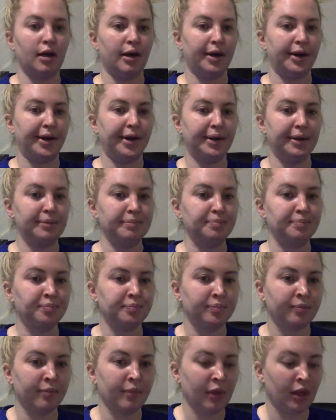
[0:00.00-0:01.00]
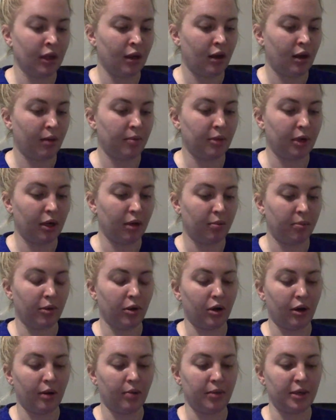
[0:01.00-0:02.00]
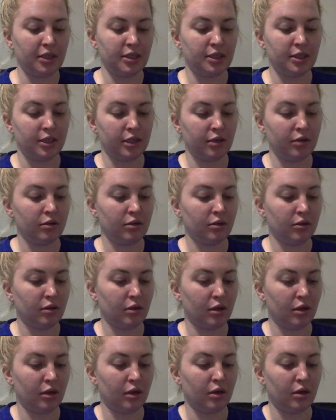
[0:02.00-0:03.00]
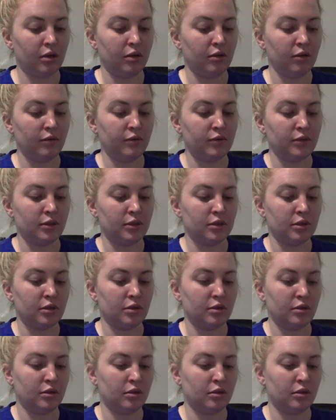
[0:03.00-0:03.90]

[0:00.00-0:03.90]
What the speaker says: I'm going to put on my sterile gloves.